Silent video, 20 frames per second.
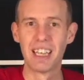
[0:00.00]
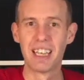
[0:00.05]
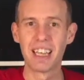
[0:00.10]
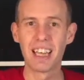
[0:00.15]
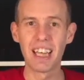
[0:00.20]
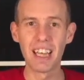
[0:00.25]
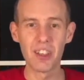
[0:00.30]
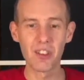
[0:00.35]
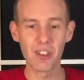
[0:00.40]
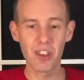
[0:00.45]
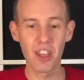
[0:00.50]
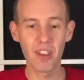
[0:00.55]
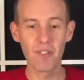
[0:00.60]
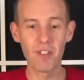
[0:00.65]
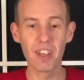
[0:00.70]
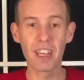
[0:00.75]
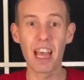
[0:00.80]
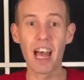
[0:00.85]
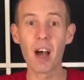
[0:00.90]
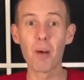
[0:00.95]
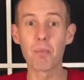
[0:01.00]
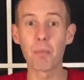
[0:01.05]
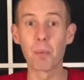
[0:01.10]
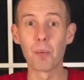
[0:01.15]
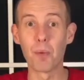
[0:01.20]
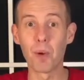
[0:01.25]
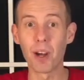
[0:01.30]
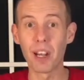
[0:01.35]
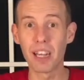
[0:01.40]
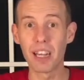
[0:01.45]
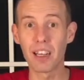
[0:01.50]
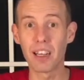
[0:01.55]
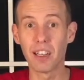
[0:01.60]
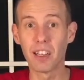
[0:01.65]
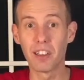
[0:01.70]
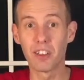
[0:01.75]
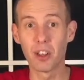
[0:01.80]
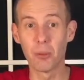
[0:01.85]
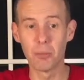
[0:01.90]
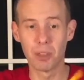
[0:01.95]
is, if you get a bright
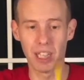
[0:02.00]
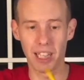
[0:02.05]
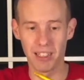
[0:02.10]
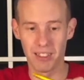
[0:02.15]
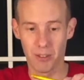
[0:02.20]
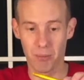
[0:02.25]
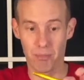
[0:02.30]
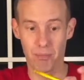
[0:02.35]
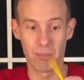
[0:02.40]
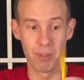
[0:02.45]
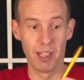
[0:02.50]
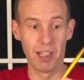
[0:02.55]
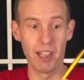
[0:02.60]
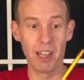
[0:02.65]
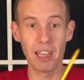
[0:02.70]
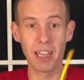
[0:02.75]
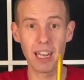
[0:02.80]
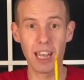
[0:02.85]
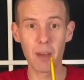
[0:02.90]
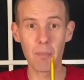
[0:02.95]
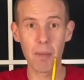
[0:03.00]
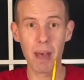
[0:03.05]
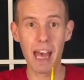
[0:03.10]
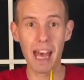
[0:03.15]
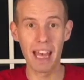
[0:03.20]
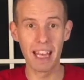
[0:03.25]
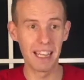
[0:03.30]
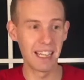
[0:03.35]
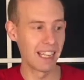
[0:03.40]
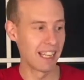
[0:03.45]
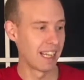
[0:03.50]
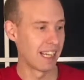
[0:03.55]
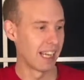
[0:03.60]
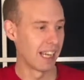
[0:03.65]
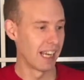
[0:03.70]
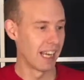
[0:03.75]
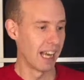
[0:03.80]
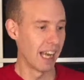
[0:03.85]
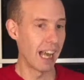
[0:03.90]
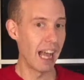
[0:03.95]
coloured object like a pen
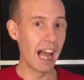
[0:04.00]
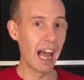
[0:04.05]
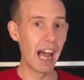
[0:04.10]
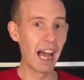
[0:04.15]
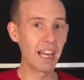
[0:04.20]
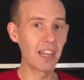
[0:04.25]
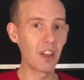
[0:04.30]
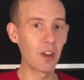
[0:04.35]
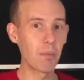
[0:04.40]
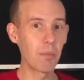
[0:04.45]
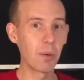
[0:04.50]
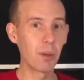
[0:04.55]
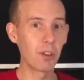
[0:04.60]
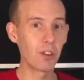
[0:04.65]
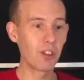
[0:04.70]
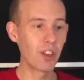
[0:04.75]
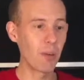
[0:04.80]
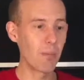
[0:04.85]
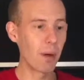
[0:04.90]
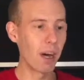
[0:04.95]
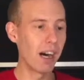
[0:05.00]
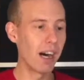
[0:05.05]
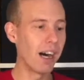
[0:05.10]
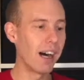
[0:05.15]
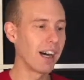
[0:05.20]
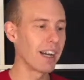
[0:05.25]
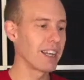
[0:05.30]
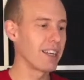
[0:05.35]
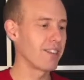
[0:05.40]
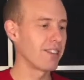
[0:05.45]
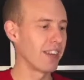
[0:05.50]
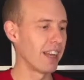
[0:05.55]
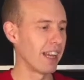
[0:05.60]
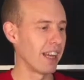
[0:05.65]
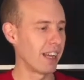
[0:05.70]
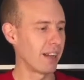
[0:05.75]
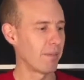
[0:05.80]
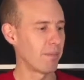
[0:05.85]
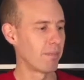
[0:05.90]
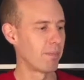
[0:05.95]
and you put it behind
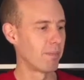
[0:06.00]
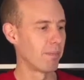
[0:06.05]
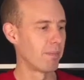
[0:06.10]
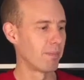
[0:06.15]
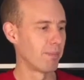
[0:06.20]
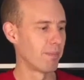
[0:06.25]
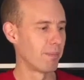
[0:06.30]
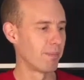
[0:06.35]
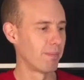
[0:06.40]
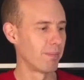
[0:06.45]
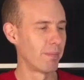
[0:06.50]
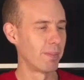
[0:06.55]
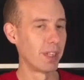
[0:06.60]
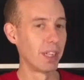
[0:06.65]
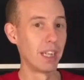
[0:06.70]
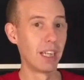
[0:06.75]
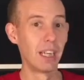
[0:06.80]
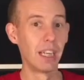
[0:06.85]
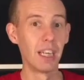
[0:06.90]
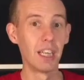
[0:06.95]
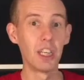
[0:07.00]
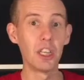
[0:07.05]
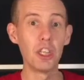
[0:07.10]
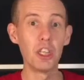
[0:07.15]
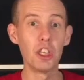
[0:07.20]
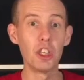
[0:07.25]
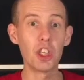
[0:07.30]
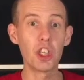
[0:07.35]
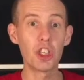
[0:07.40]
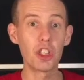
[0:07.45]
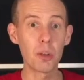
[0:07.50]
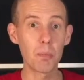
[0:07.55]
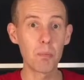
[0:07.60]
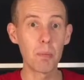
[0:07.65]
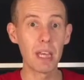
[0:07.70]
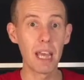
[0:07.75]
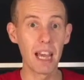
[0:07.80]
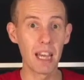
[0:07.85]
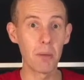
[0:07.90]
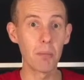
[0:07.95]
here, you should
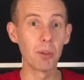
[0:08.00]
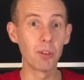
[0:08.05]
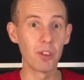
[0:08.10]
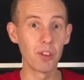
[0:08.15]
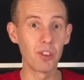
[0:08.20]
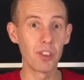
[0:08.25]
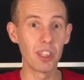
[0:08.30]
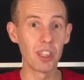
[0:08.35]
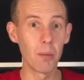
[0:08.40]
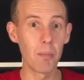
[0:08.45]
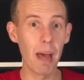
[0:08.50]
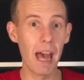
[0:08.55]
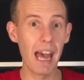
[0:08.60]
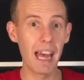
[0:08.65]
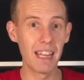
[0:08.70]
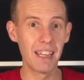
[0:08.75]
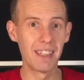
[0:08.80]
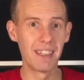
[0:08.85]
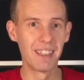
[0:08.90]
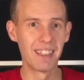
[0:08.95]
be able to see the pen.